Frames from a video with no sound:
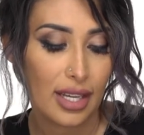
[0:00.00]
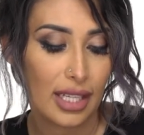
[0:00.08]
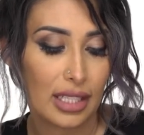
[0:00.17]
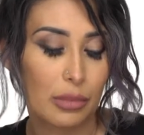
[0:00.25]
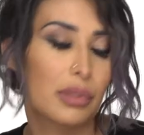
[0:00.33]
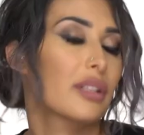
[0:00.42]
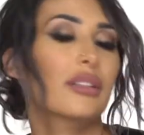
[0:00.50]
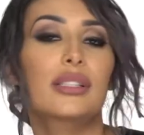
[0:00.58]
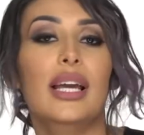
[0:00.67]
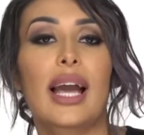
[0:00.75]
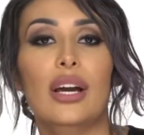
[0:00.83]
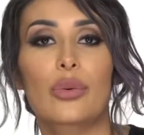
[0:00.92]
in the middle of the
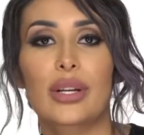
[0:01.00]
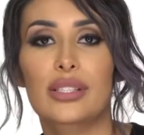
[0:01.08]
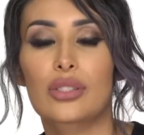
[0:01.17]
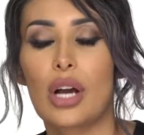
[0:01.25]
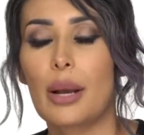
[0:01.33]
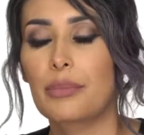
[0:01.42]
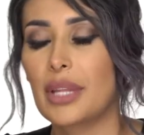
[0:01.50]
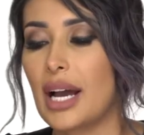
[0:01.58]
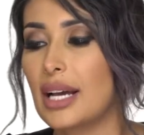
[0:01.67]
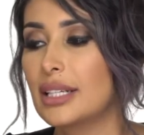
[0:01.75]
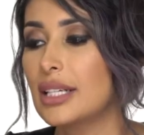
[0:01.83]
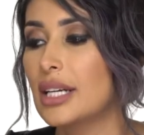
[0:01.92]
day. How do I stop
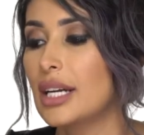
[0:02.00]
that?